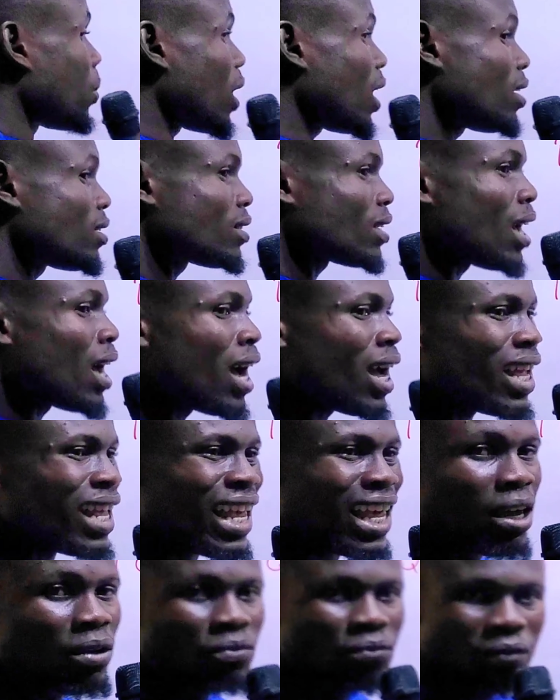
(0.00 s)
price are
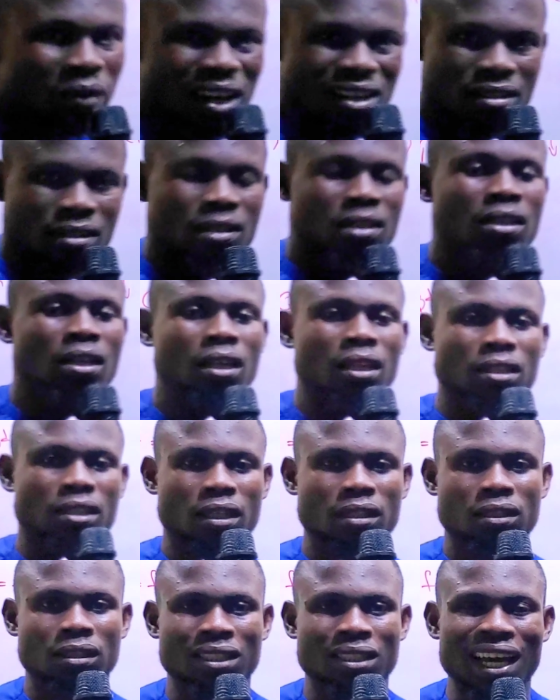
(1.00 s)
inversely
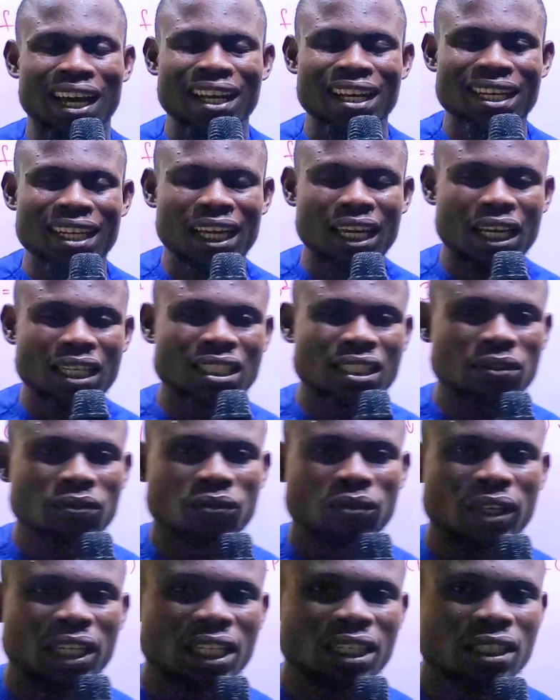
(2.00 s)
related. They are
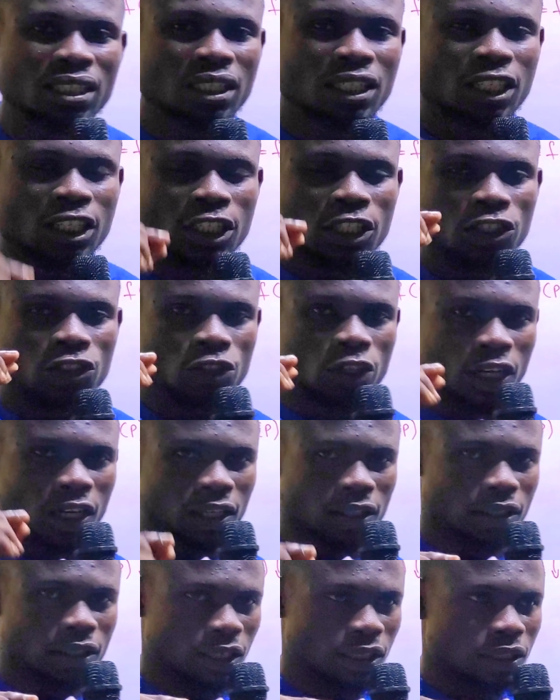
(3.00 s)
negatively
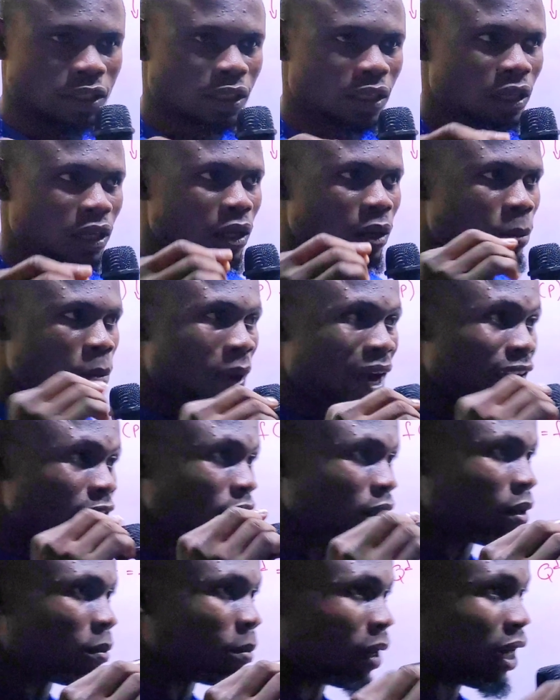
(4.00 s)
related.
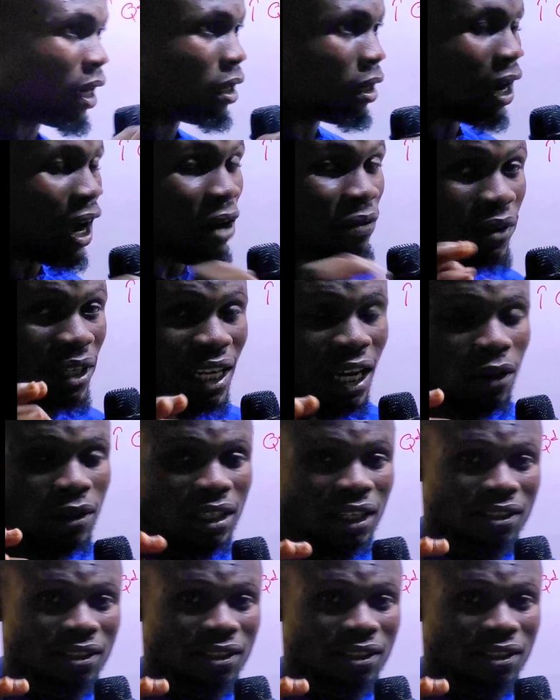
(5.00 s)
By having that